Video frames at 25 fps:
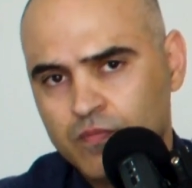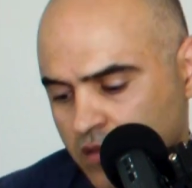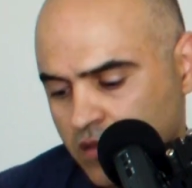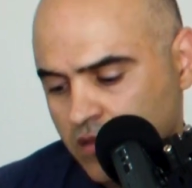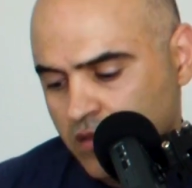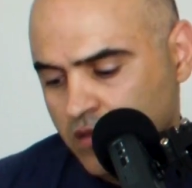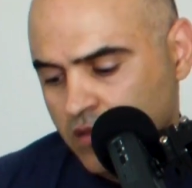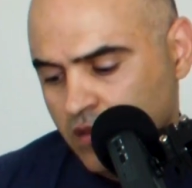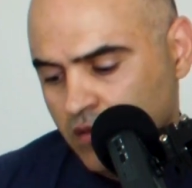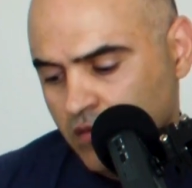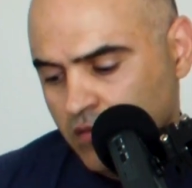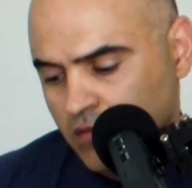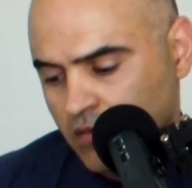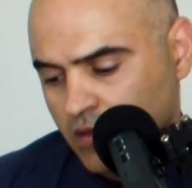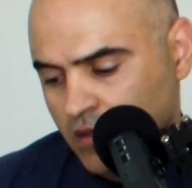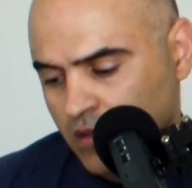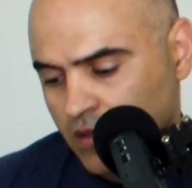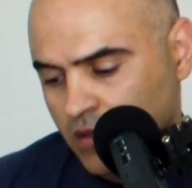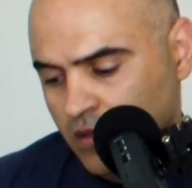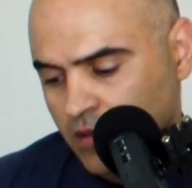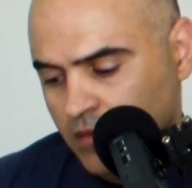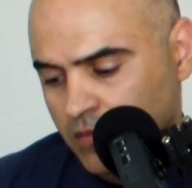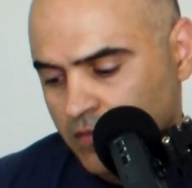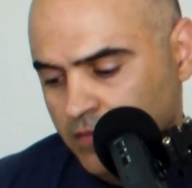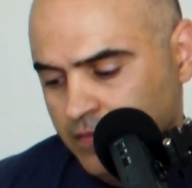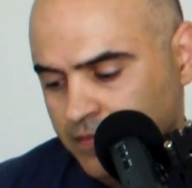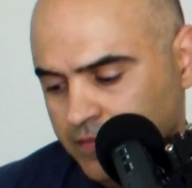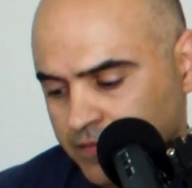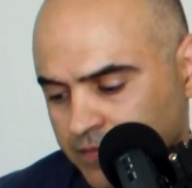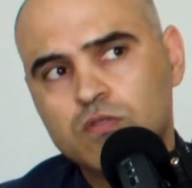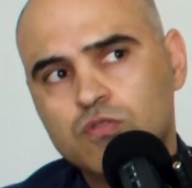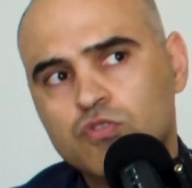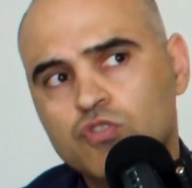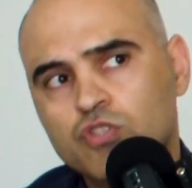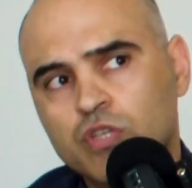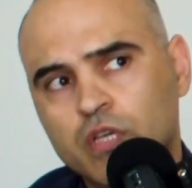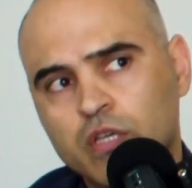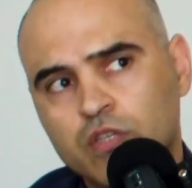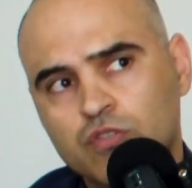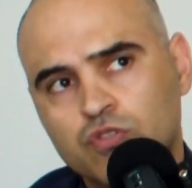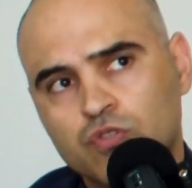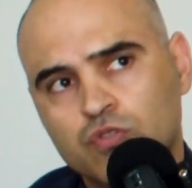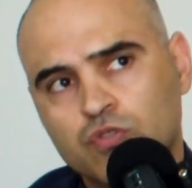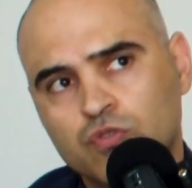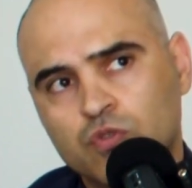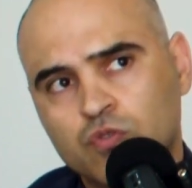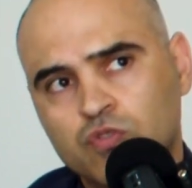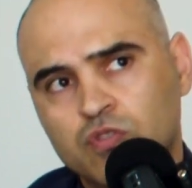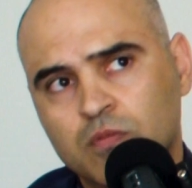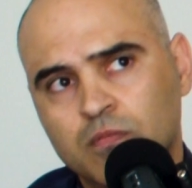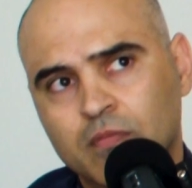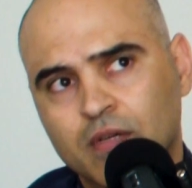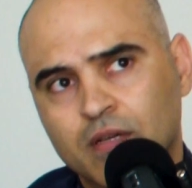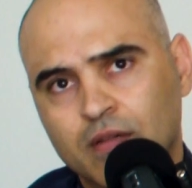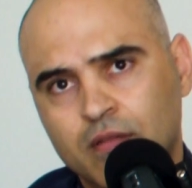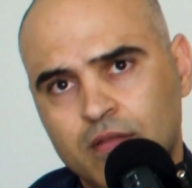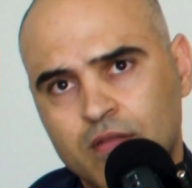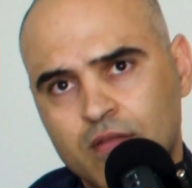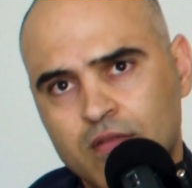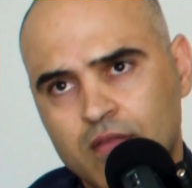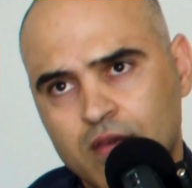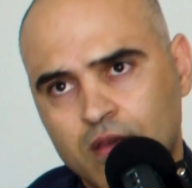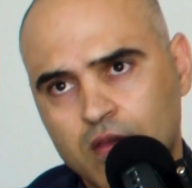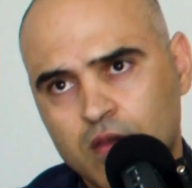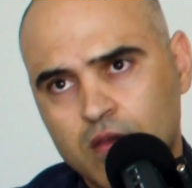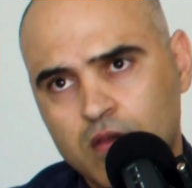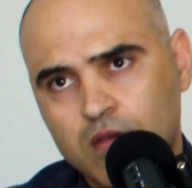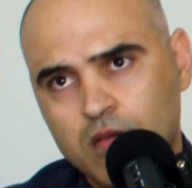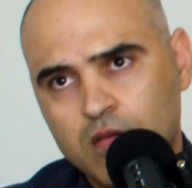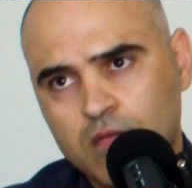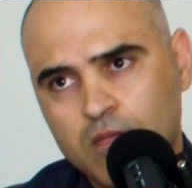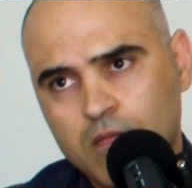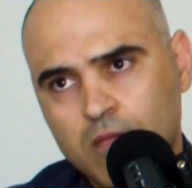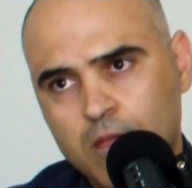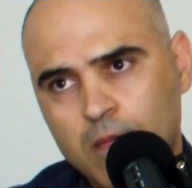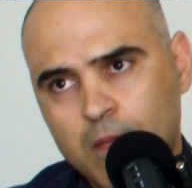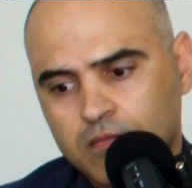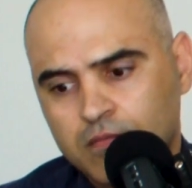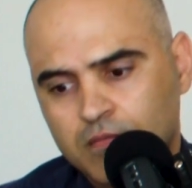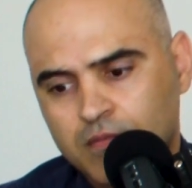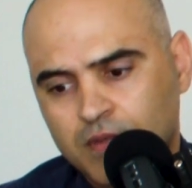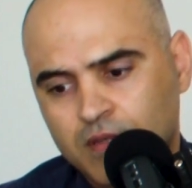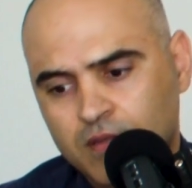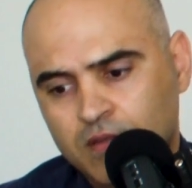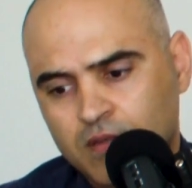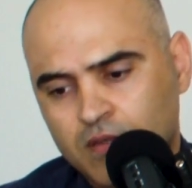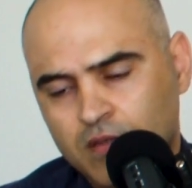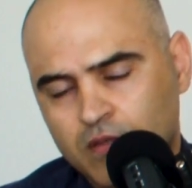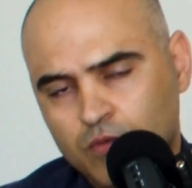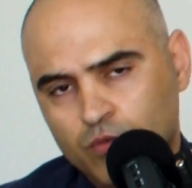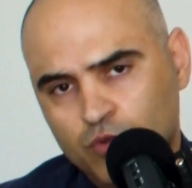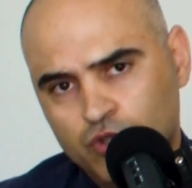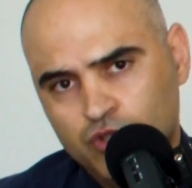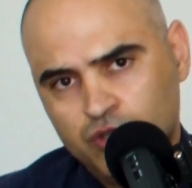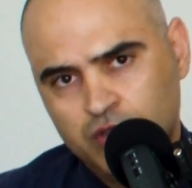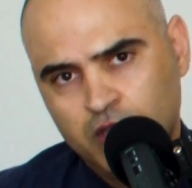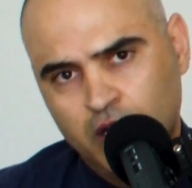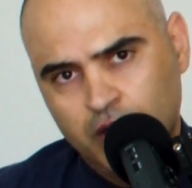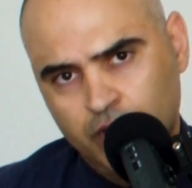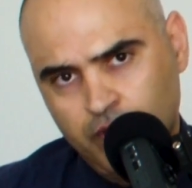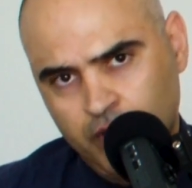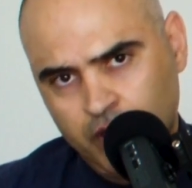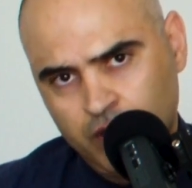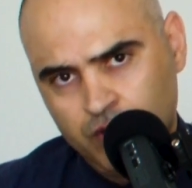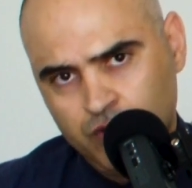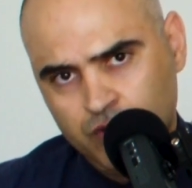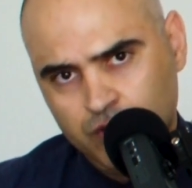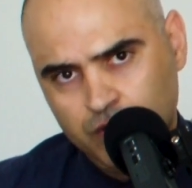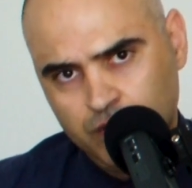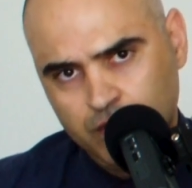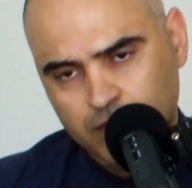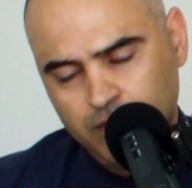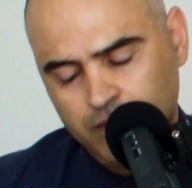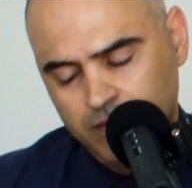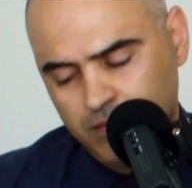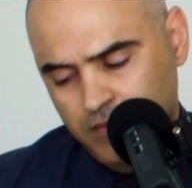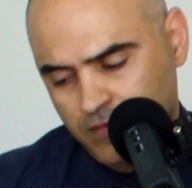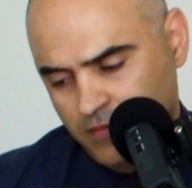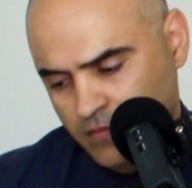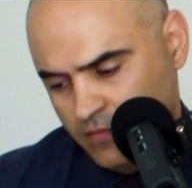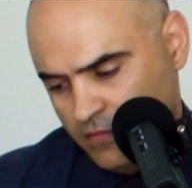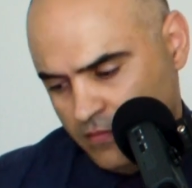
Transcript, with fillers: So, um, change is not a bad thing, but in which direction?